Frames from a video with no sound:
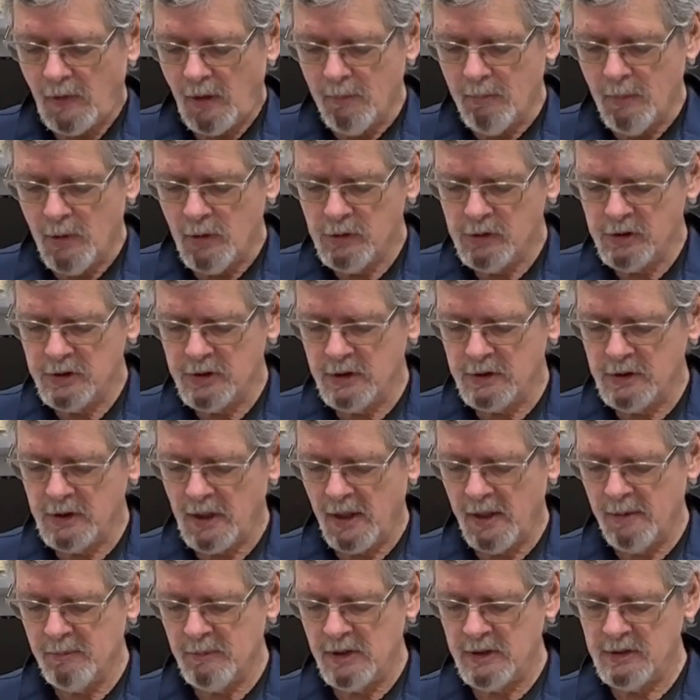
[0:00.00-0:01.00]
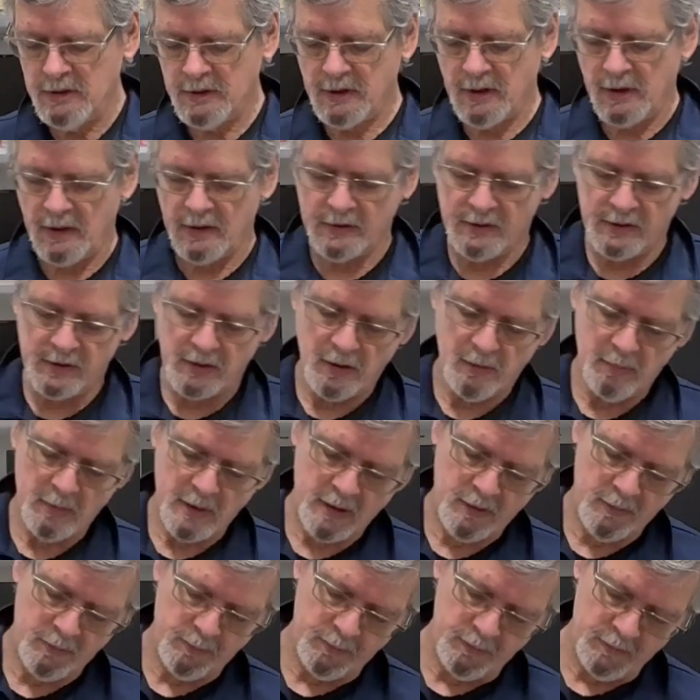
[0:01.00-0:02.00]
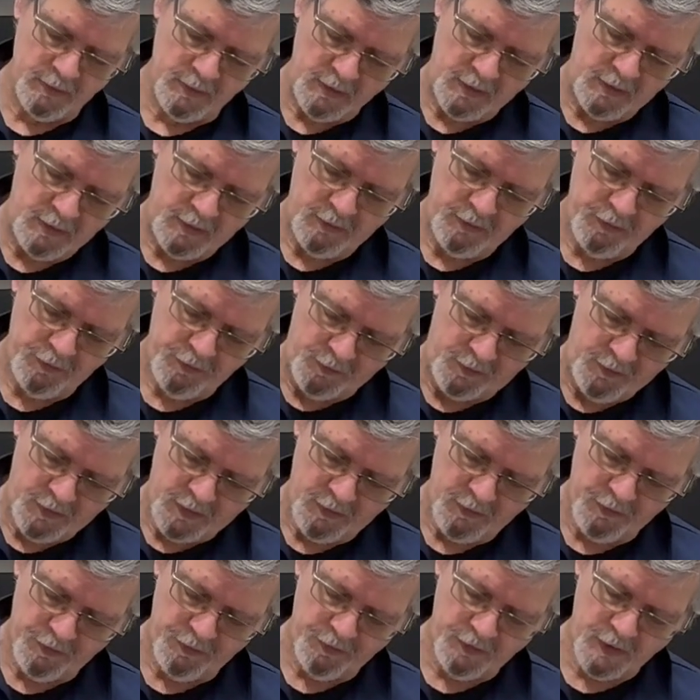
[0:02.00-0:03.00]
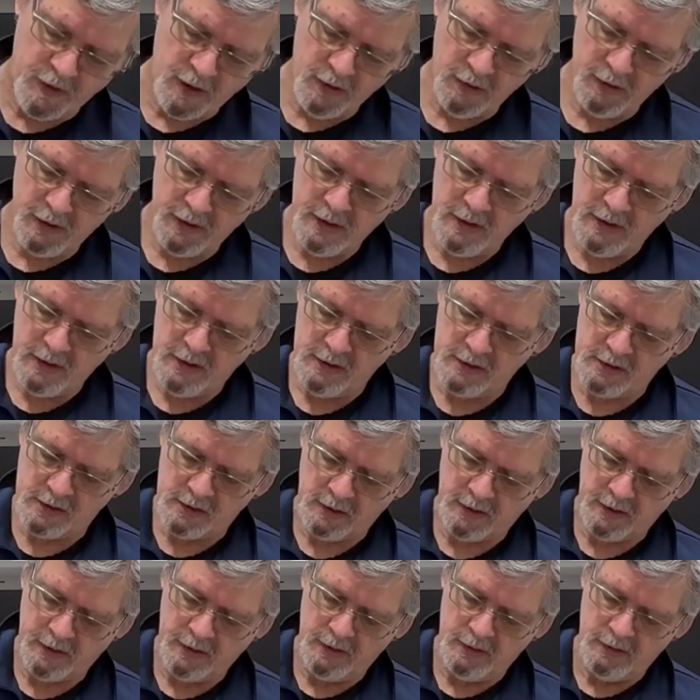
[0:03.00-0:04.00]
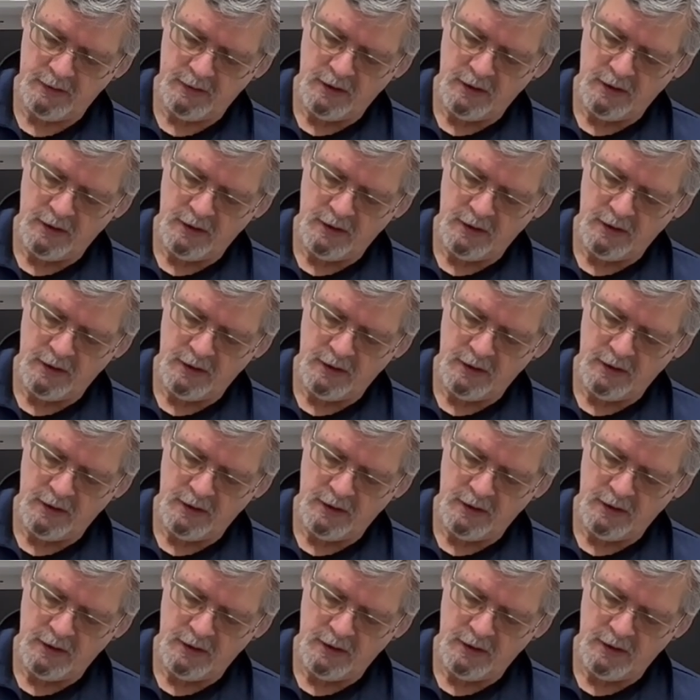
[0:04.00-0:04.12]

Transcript: Most of the time these things come out fairly easily.